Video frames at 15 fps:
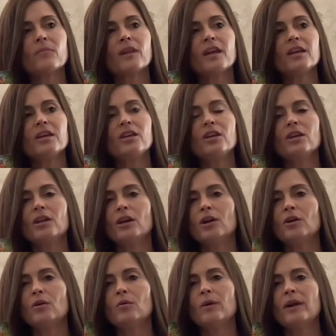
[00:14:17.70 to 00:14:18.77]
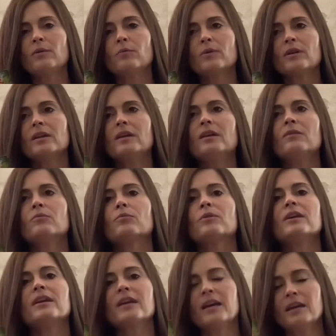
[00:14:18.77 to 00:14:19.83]
you know, and really
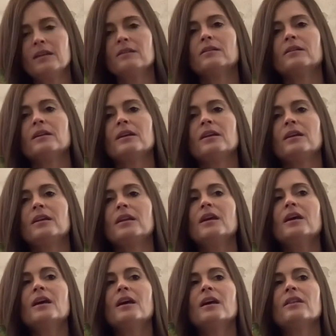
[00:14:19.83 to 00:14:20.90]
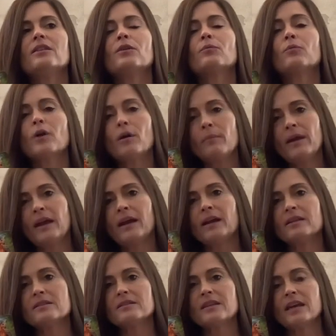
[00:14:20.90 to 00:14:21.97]
rekindling the
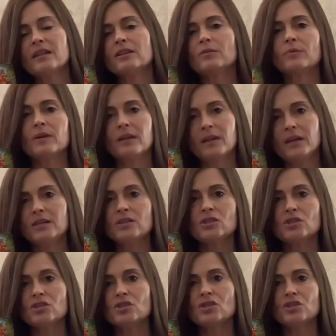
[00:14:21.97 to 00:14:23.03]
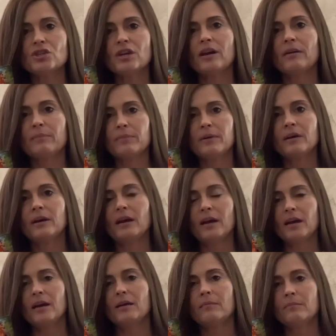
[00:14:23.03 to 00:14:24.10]
romance and the relationship
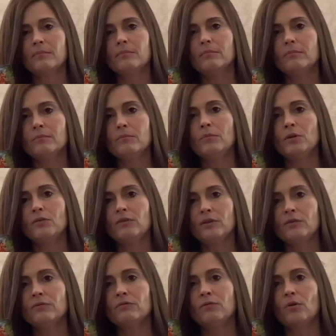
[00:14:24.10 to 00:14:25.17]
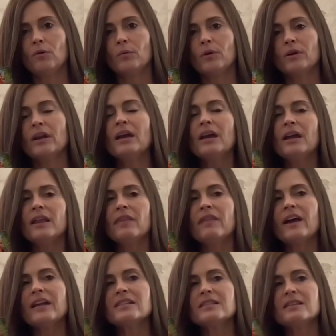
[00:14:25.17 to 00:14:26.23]
moving forward. And
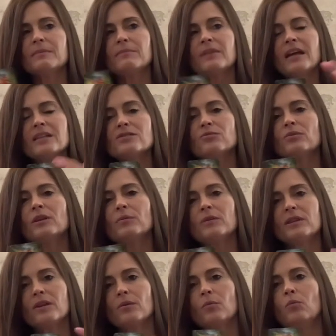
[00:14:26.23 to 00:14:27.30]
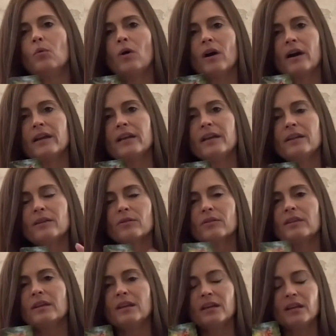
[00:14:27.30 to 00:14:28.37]
that's really what they're wanting, they're
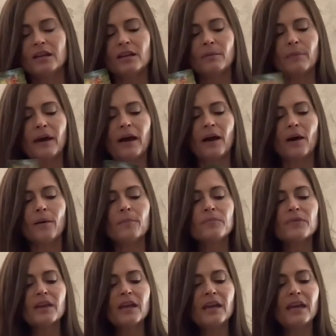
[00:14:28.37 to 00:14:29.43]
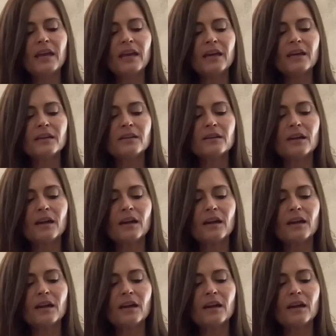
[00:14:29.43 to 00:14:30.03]
thinking about. And